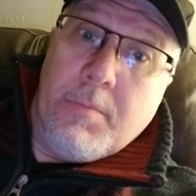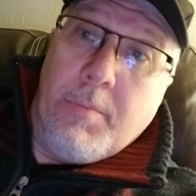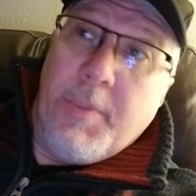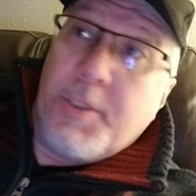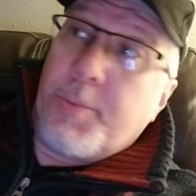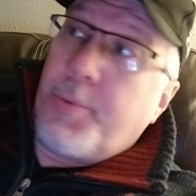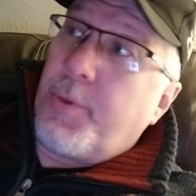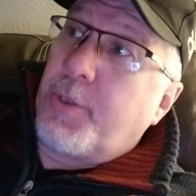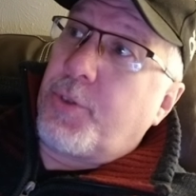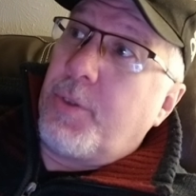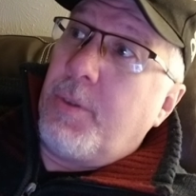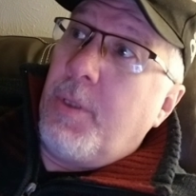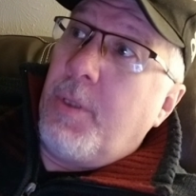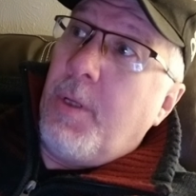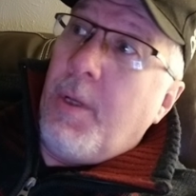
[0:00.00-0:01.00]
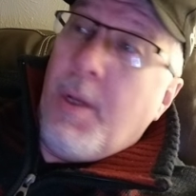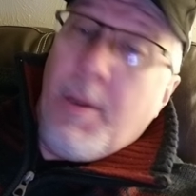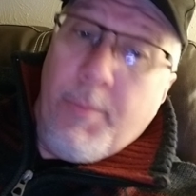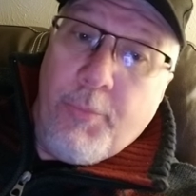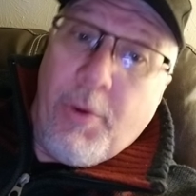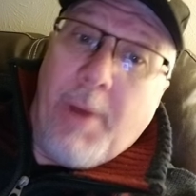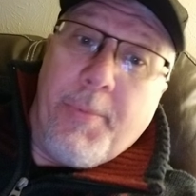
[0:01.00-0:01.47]
Means of production,
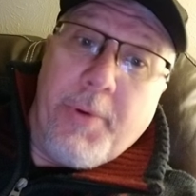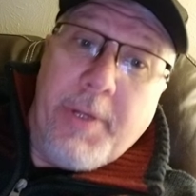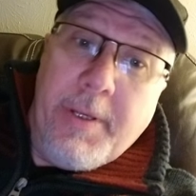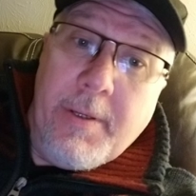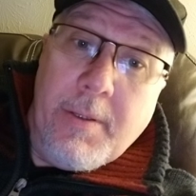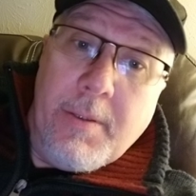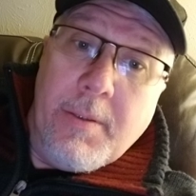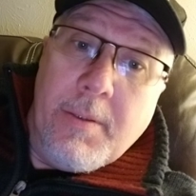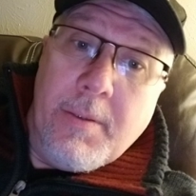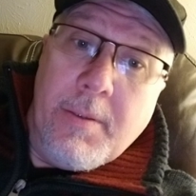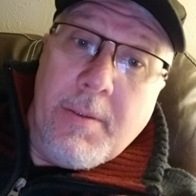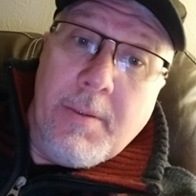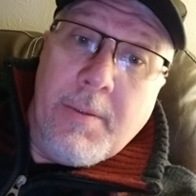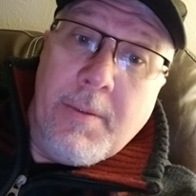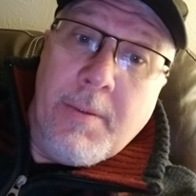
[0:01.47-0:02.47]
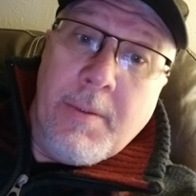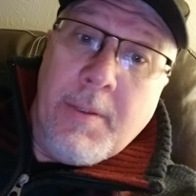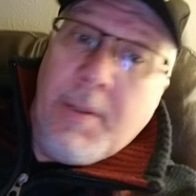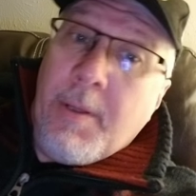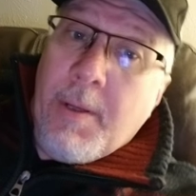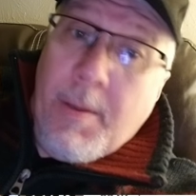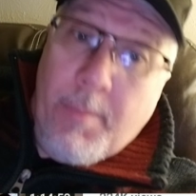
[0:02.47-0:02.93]
property,
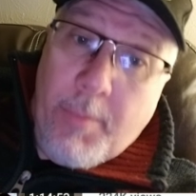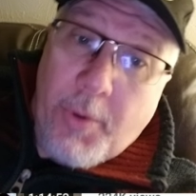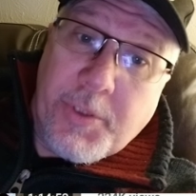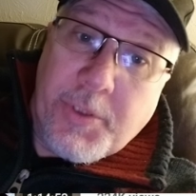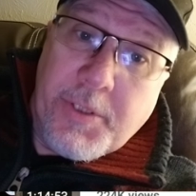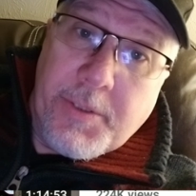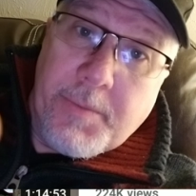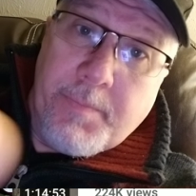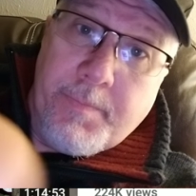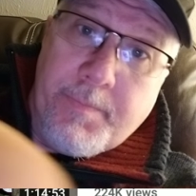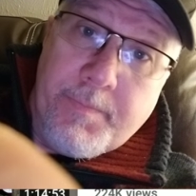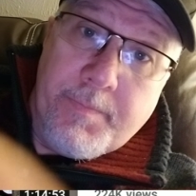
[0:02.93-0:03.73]
Marxism.